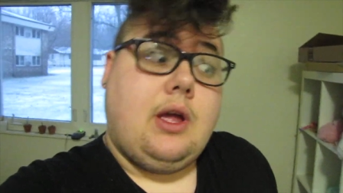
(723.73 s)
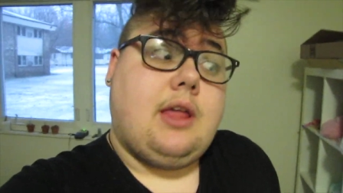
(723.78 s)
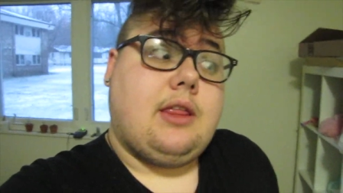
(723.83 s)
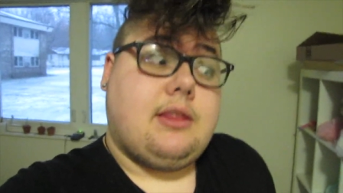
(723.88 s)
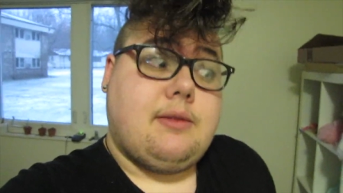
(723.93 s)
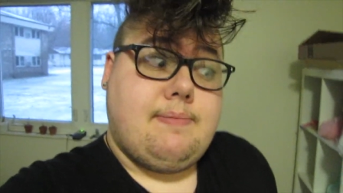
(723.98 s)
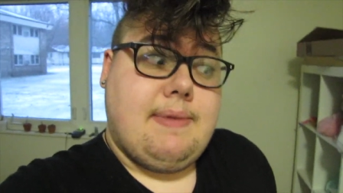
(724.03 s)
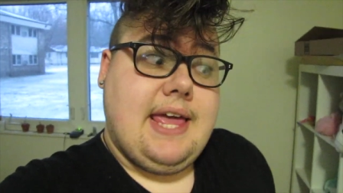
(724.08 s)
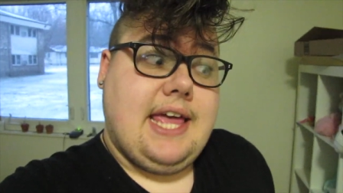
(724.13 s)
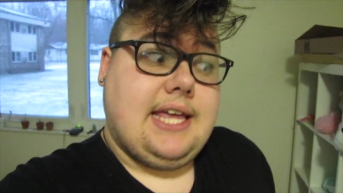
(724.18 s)

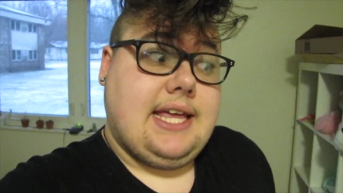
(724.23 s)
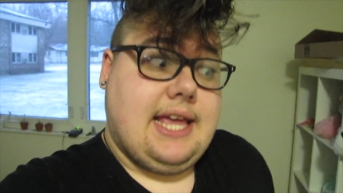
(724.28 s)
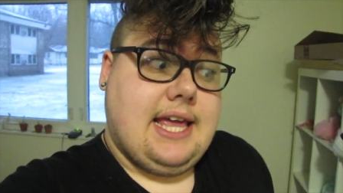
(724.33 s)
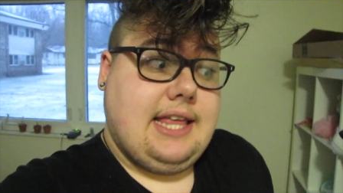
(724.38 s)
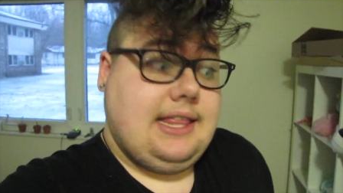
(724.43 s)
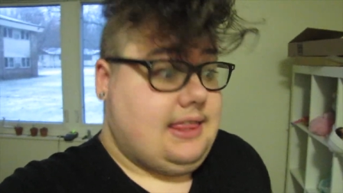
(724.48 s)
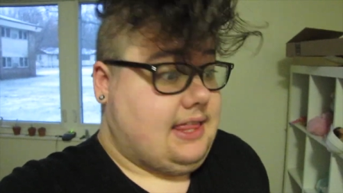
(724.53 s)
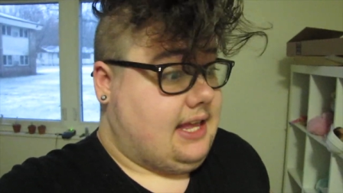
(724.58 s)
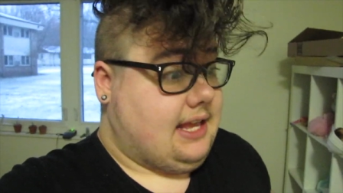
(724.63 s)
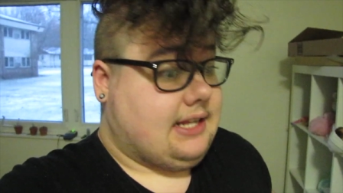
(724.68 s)
the big
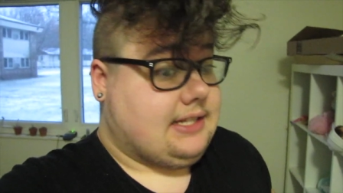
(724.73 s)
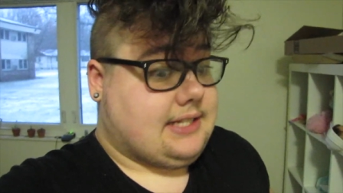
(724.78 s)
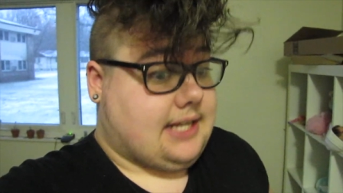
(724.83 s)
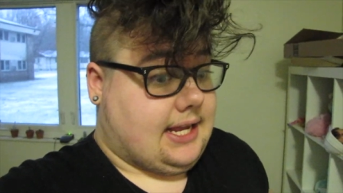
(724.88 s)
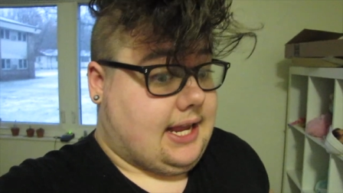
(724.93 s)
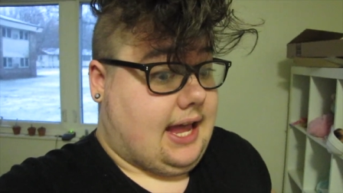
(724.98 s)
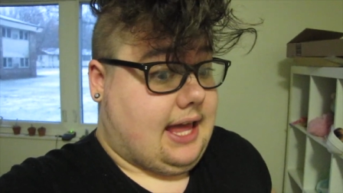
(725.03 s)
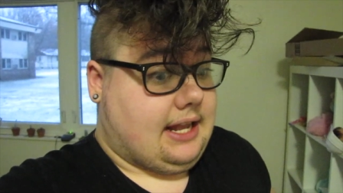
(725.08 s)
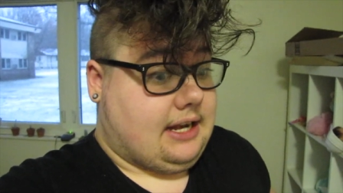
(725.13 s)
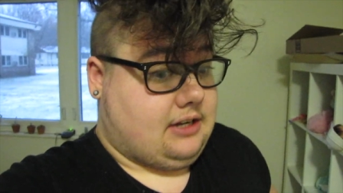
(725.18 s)
kid things I
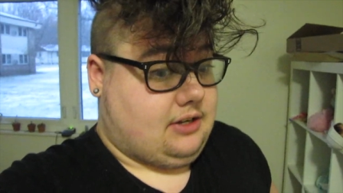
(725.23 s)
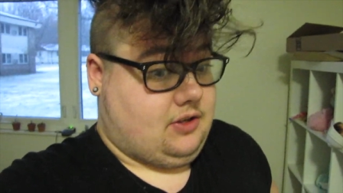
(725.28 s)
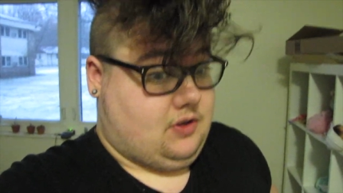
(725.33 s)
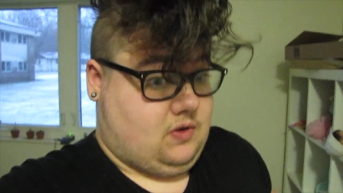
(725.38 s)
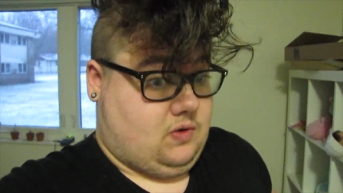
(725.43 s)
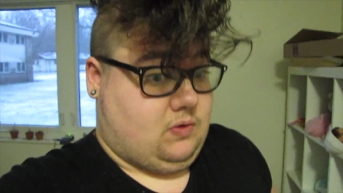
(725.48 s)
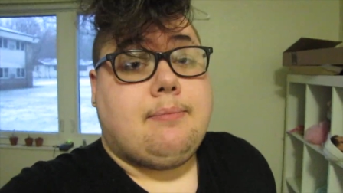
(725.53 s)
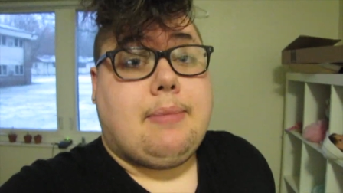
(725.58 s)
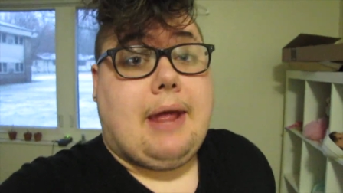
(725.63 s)
gotta do,